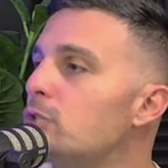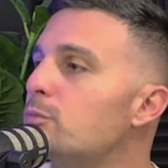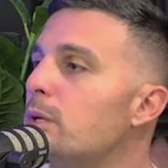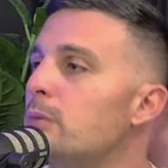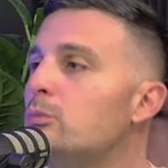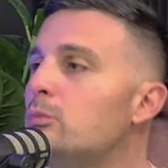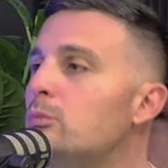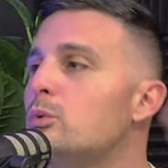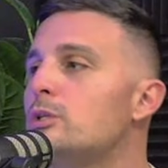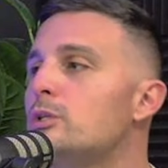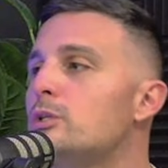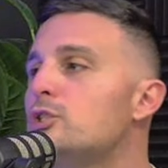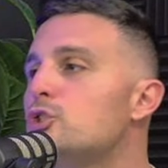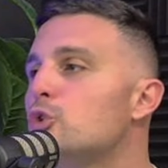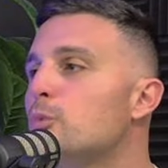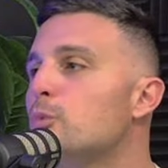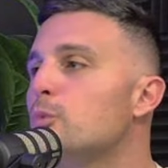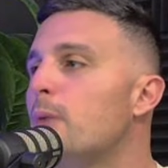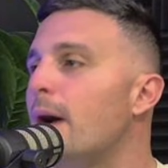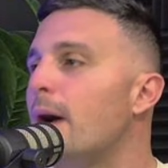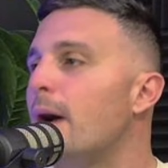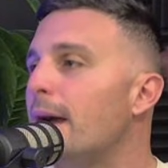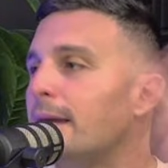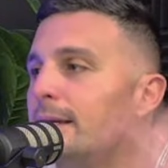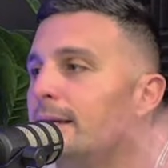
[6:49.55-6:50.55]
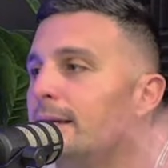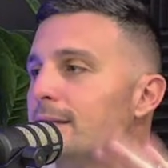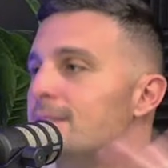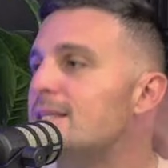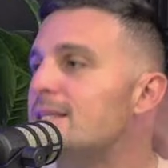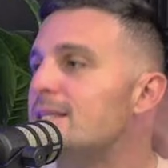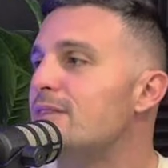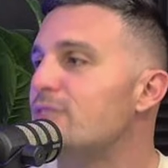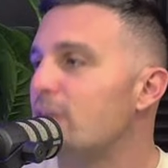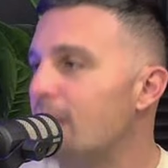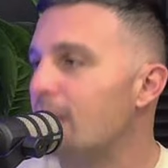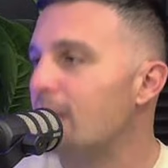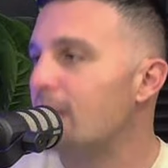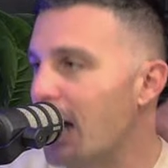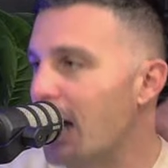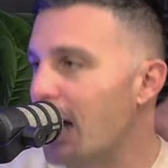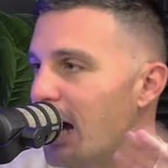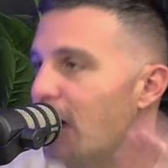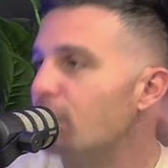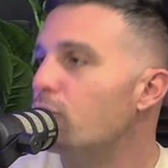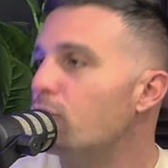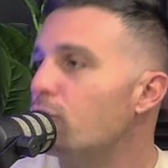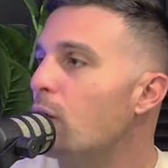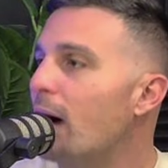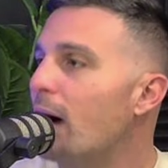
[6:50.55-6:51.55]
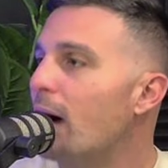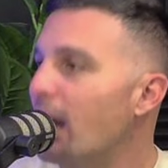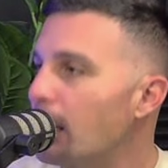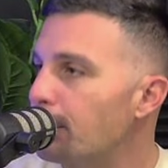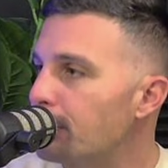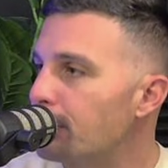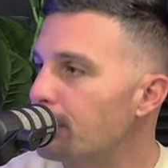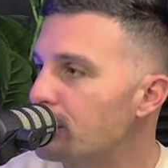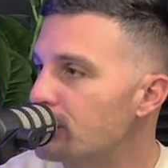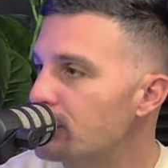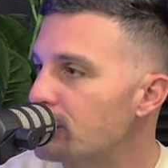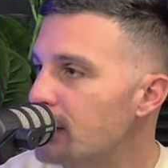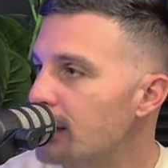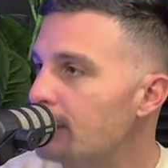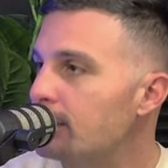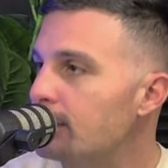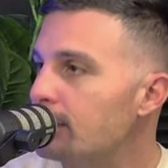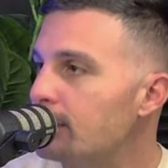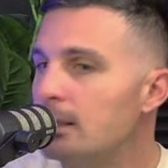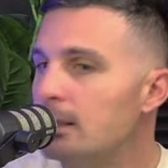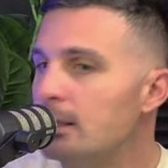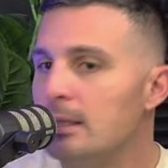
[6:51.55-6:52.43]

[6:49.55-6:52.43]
people were still paying at 7.5% or 8%.